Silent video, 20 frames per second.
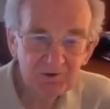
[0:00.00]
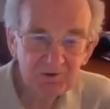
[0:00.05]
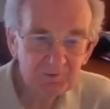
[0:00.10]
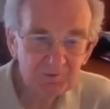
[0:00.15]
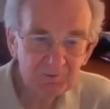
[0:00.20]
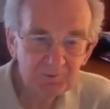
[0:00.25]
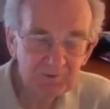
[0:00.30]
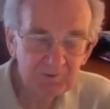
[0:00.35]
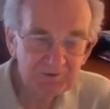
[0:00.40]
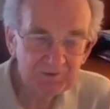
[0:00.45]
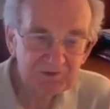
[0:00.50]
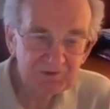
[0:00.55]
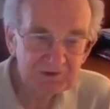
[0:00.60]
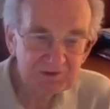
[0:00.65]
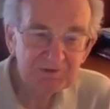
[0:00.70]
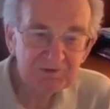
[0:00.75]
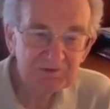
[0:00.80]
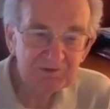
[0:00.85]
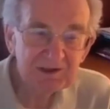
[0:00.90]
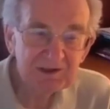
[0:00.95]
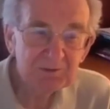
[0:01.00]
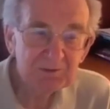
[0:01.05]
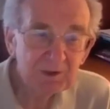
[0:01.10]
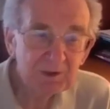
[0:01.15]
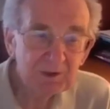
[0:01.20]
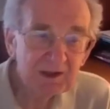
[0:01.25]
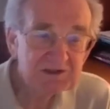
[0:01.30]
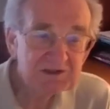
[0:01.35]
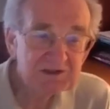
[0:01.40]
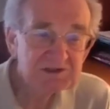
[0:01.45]
if you get
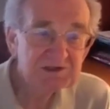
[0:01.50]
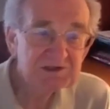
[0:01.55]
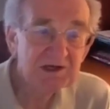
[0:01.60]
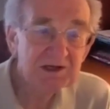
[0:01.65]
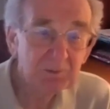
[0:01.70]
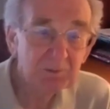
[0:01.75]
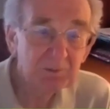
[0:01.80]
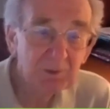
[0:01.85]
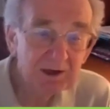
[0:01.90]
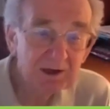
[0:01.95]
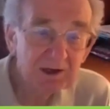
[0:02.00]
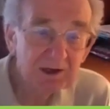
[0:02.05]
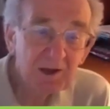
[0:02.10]
blindsided by it.